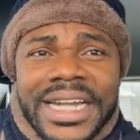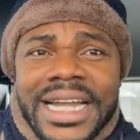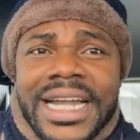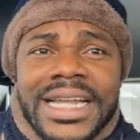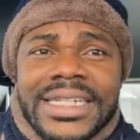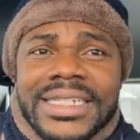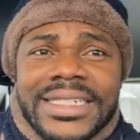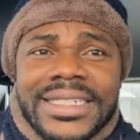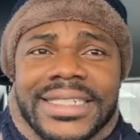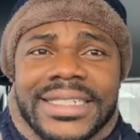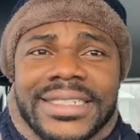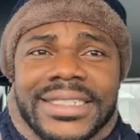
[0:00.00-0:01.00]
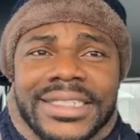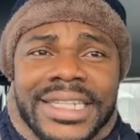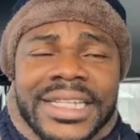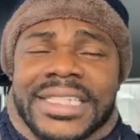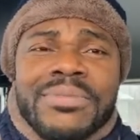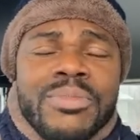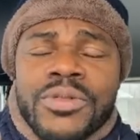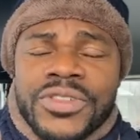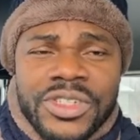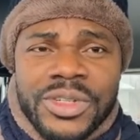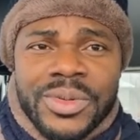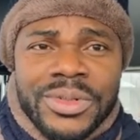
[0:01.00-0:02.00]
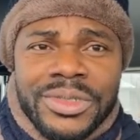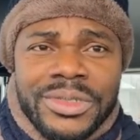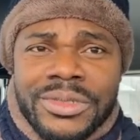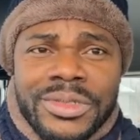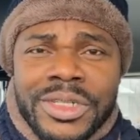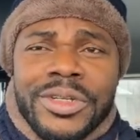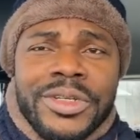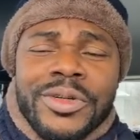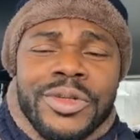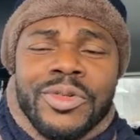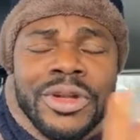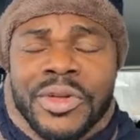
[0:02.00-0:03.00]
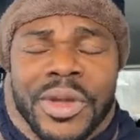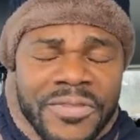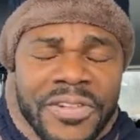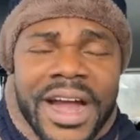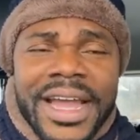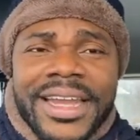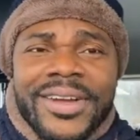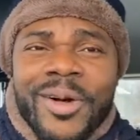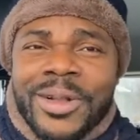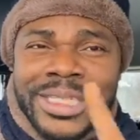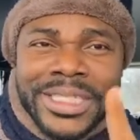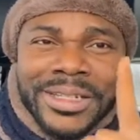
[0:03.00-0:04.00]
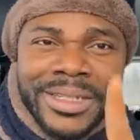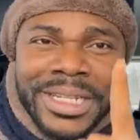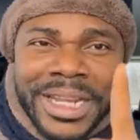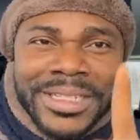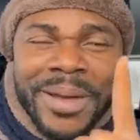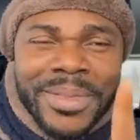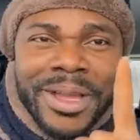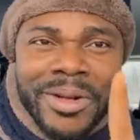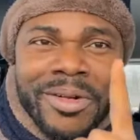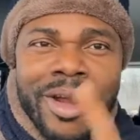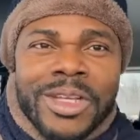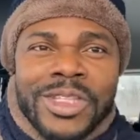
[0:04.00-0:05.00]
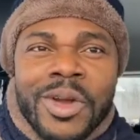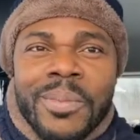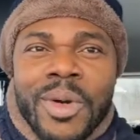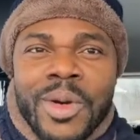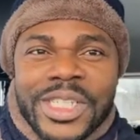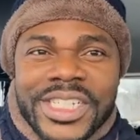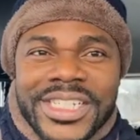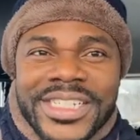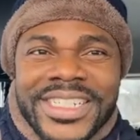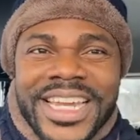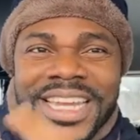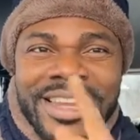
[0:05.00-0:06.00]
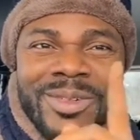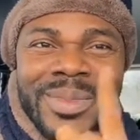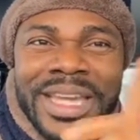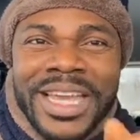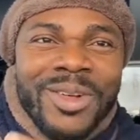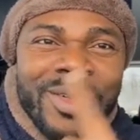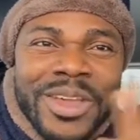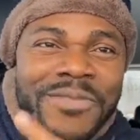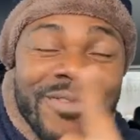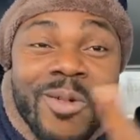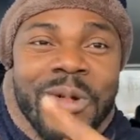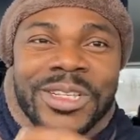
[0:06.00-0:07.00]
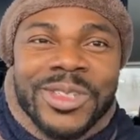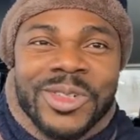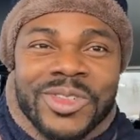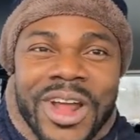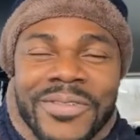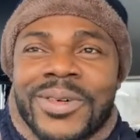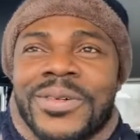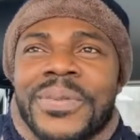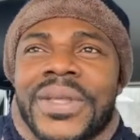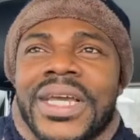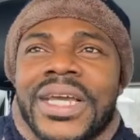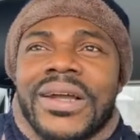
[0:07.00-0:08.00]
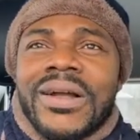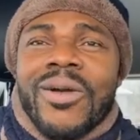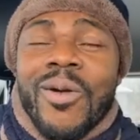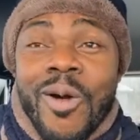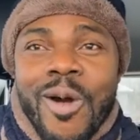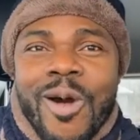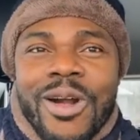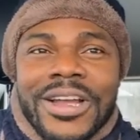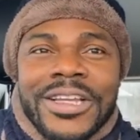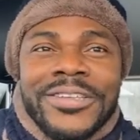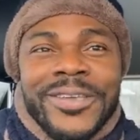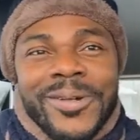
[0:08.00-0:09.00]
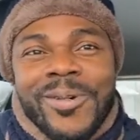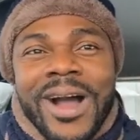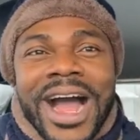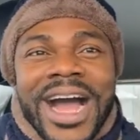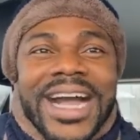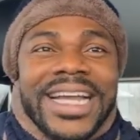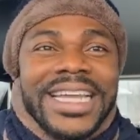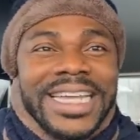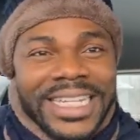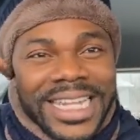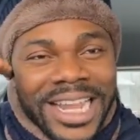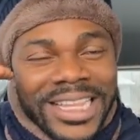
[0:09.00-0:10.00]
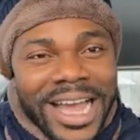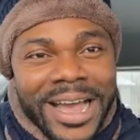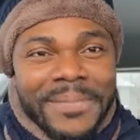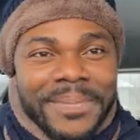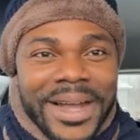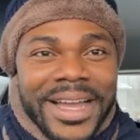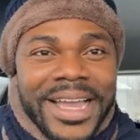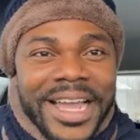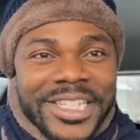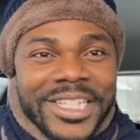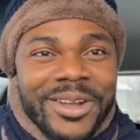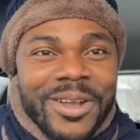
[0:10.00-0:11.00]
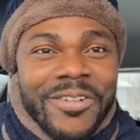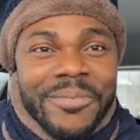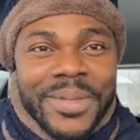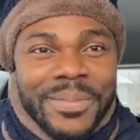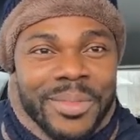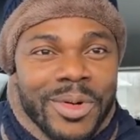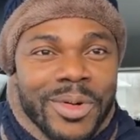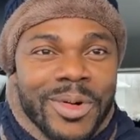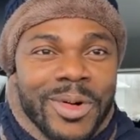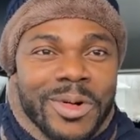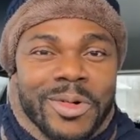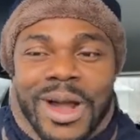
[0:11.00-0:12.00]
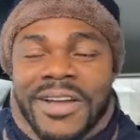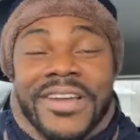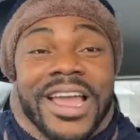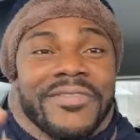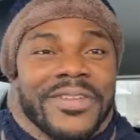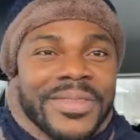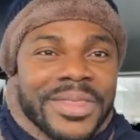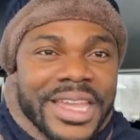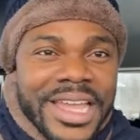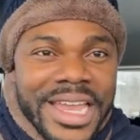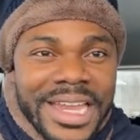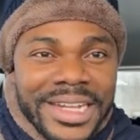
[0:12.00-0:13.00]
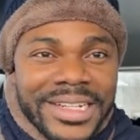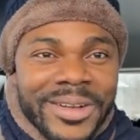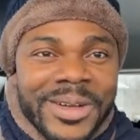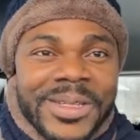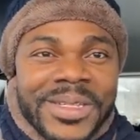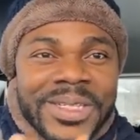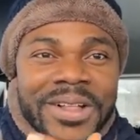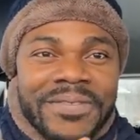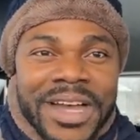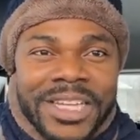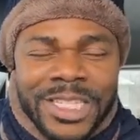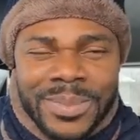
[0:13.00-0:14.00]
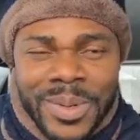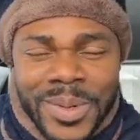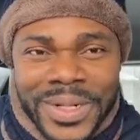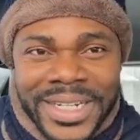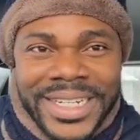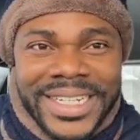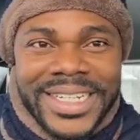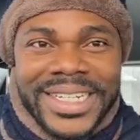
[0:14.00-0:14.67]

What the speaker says: and nothing moves you. You are doing fine until there's something rocks your boat. And then you begin looking for ways to travel. Or you are in that upper echelon of people who have everything on silver spoon